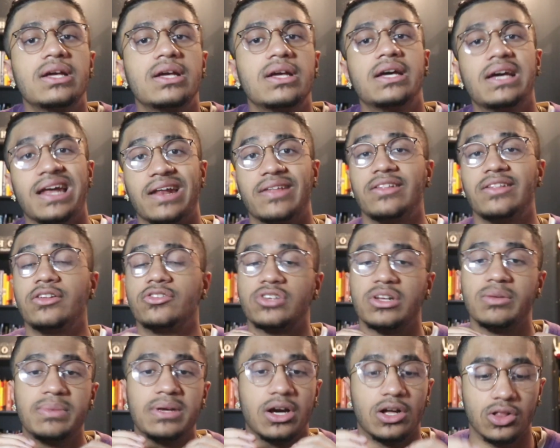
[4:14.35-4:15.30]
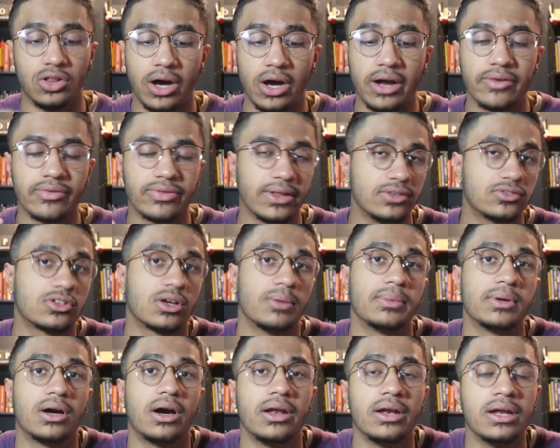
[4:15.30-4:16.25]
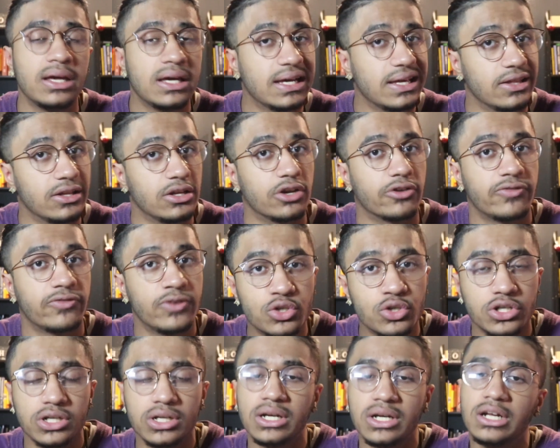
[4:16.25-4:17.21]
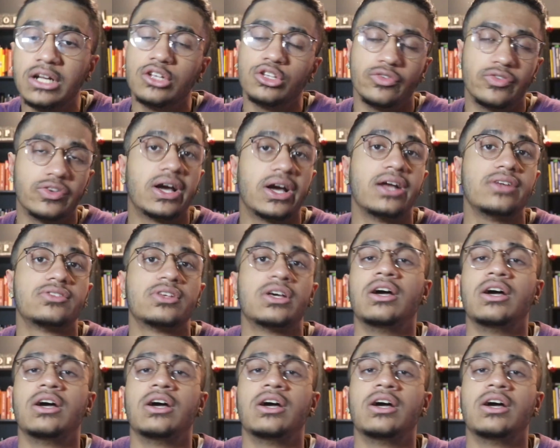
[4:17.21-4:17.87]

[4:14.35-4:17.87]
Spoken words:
And I think there's going to be a lot of things coming on in the near future. So if you guys